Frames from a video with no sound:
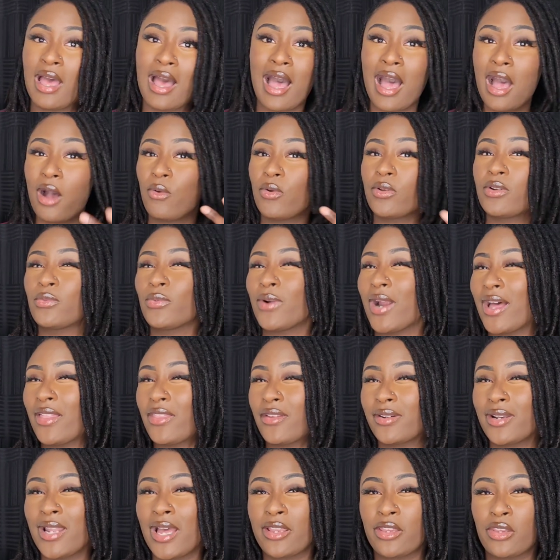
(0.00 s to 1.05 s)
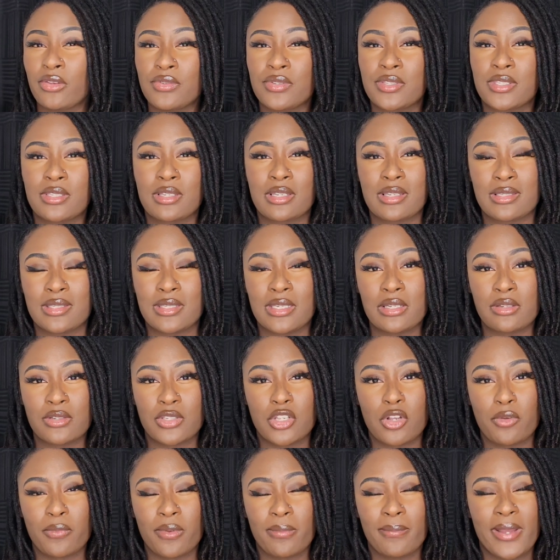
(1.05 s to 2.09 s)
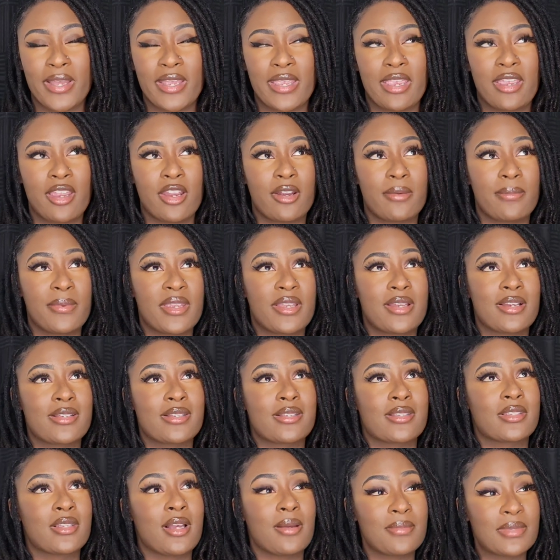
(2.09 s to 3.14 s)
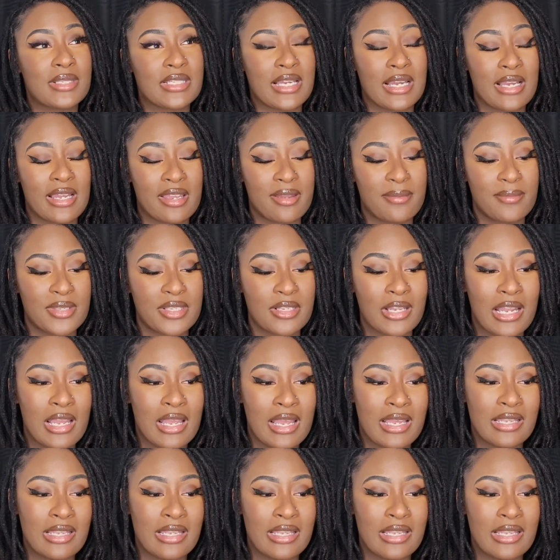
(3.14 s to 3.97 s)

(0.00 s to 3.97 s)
I would rather not use Casile Soap in my hair because sometimes,